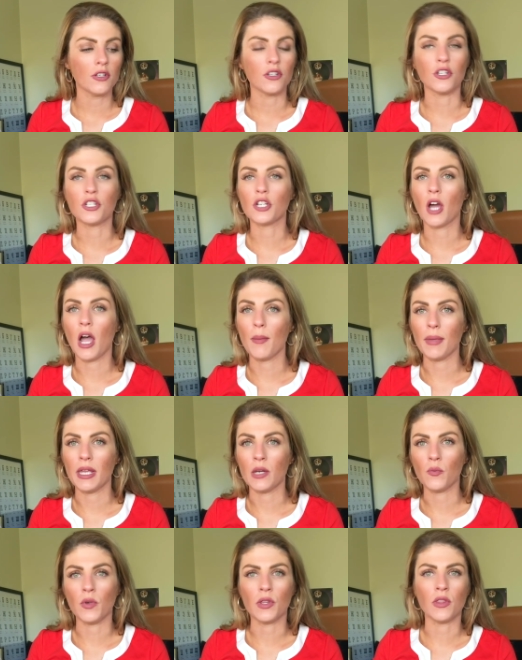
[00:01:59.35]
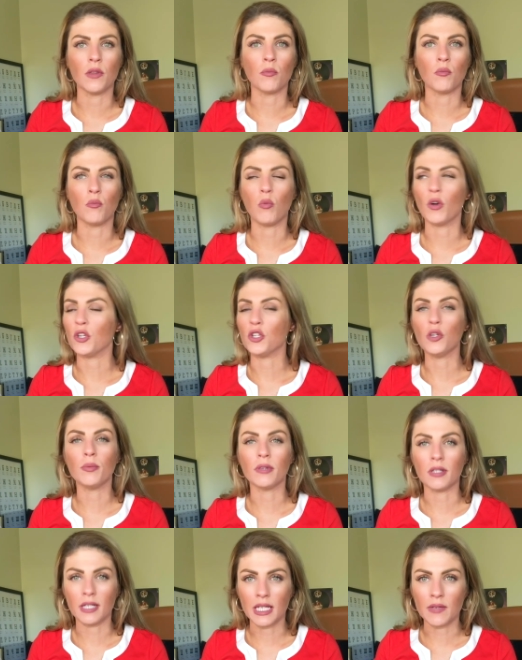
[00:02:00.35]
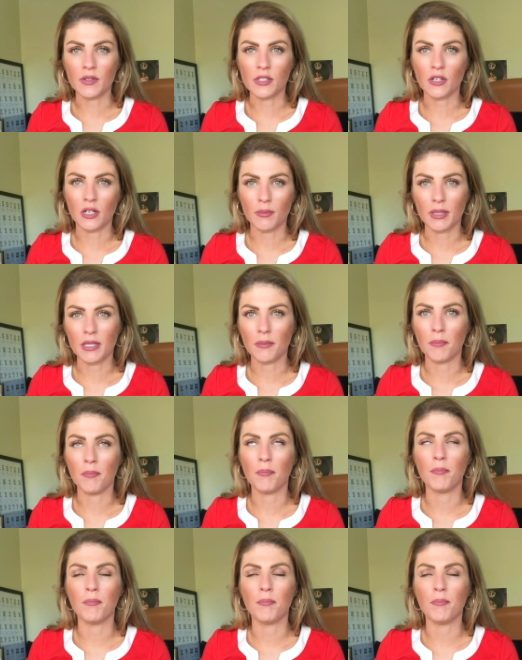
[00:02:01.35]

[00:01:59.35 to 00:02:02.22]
to chime in with what you believe is going to be the